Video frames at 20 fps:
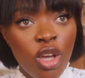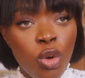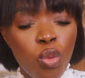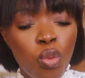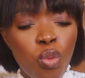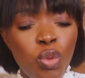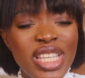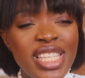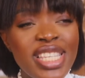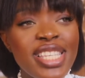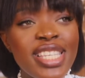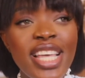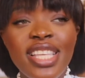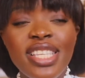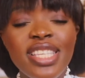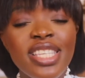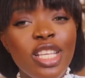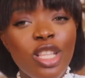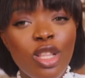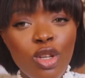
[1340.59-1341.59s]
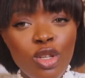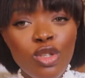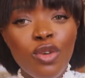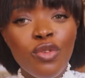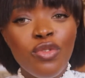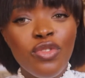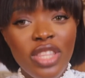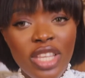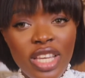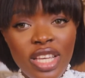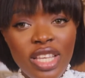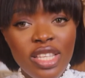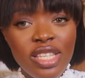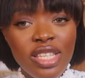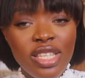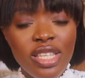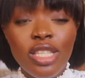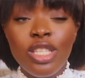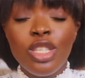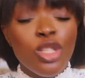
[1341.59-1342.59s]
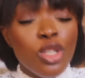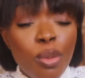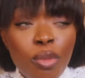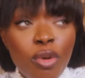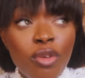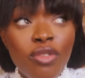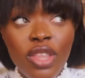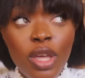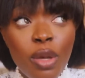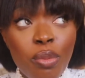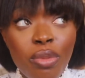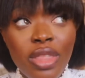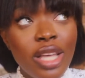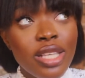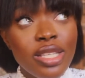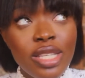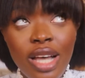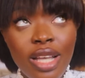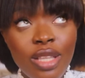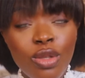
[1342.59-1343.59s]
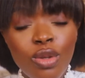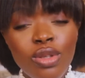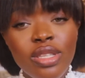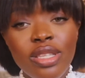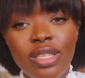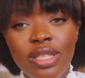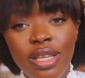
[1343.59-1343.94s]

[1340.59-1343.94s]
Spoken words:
we sense a lot of things, some of them that are not